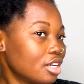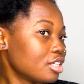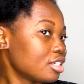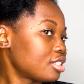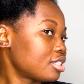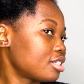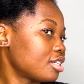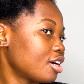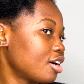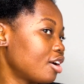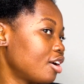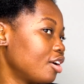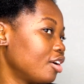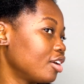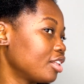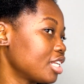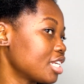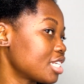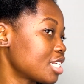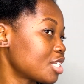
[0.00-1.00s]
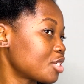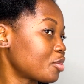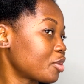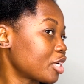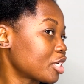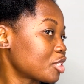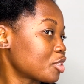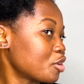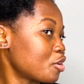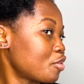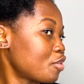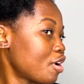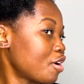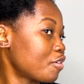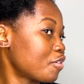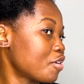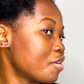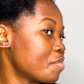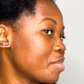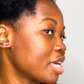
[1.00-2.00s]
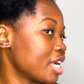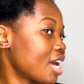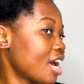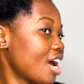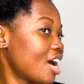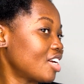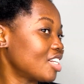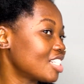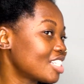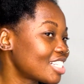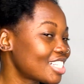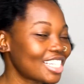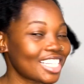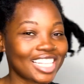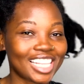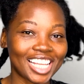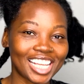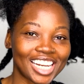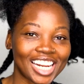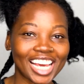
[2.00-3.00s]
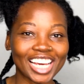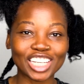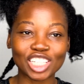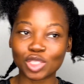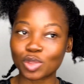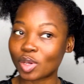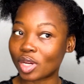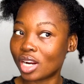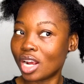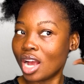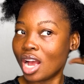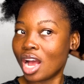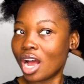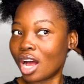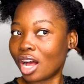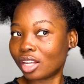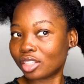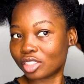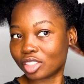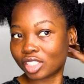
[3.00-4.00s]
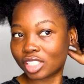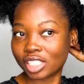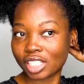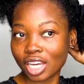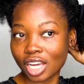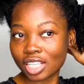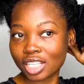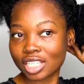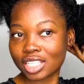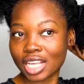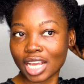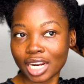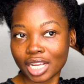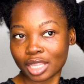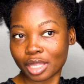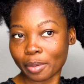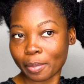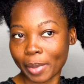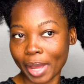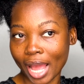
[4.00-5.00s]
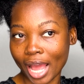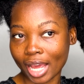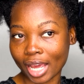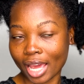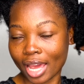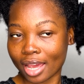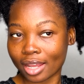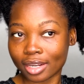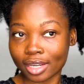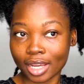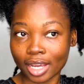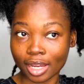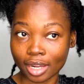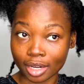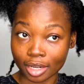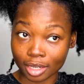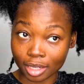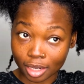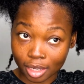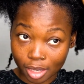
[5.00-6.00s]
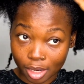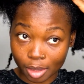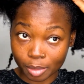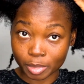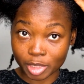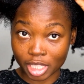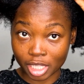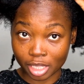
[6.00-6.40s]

So this has worked so far for me. On to the next one. I'll do the other side of the back and then come to